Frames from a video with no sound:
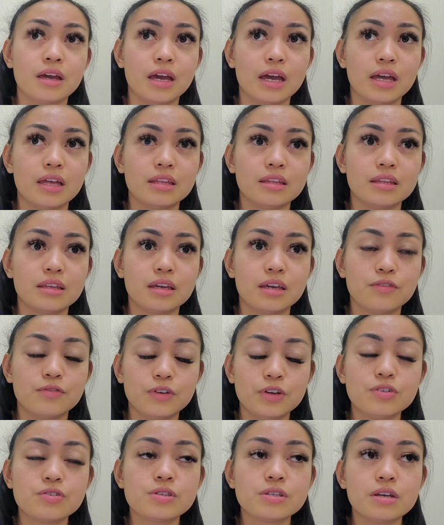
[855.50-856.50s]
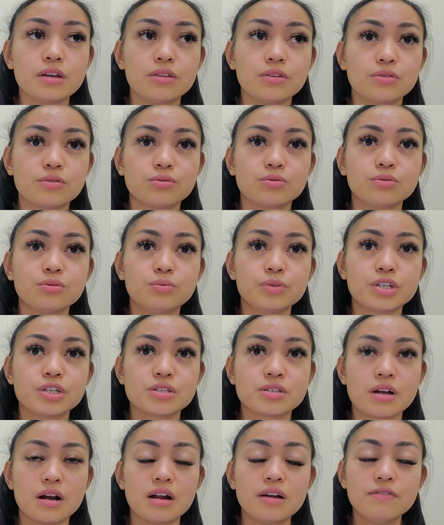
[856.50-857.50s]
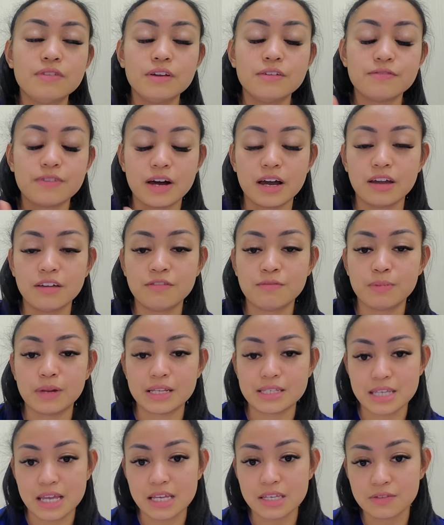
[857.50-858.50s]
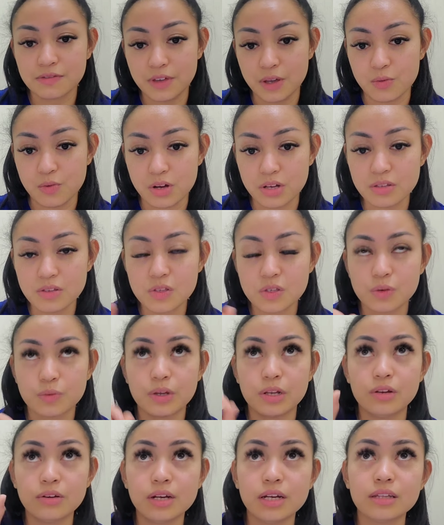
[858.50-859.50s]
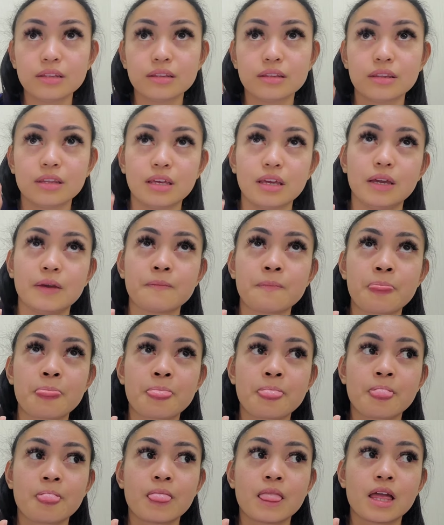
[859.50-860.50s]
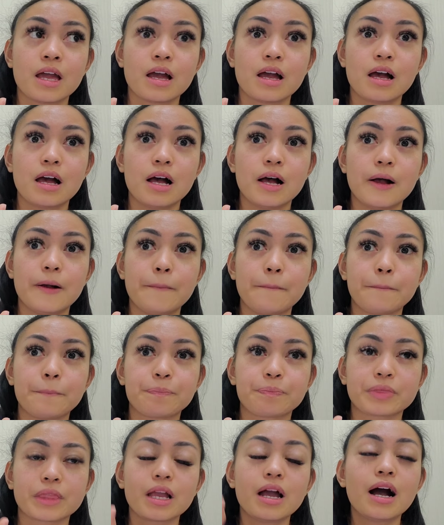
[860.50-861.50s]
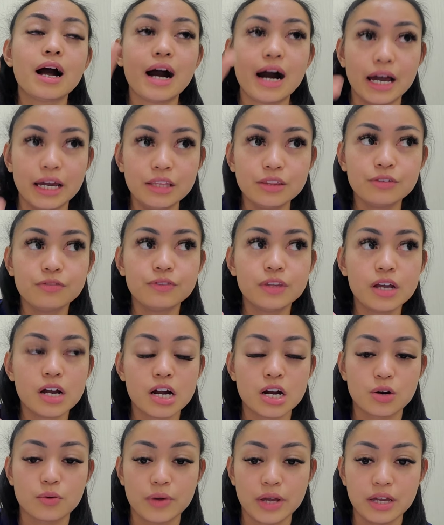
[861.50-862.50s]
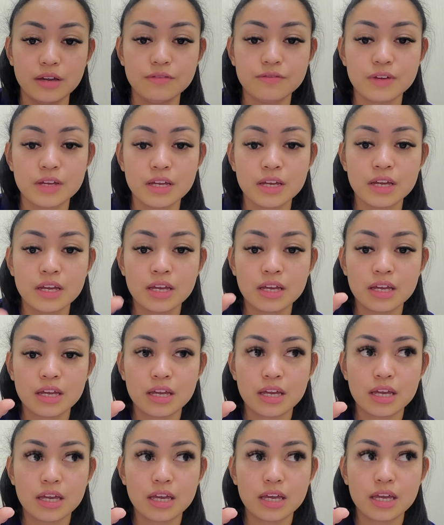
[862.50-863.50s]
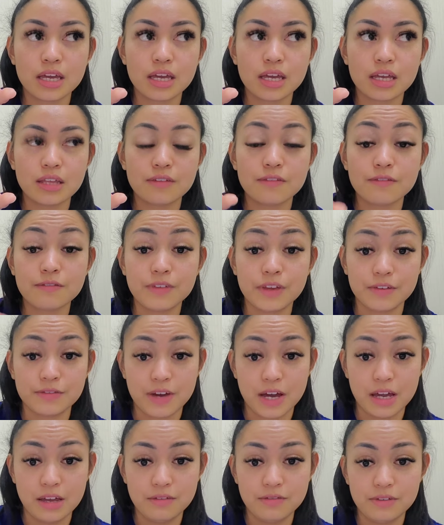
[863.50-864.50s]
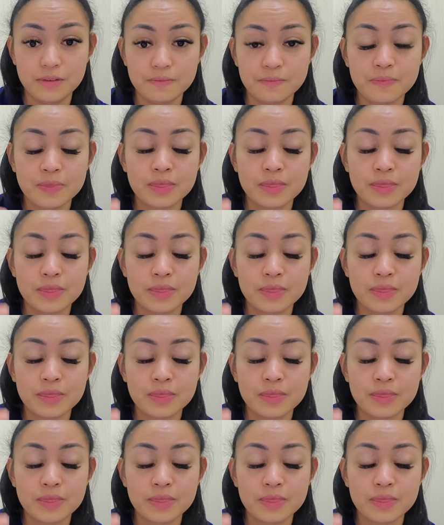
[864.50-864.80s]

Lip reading: And if we use the other rule, which is RV5 plus SV1, so we look at the height of the R wave in V5,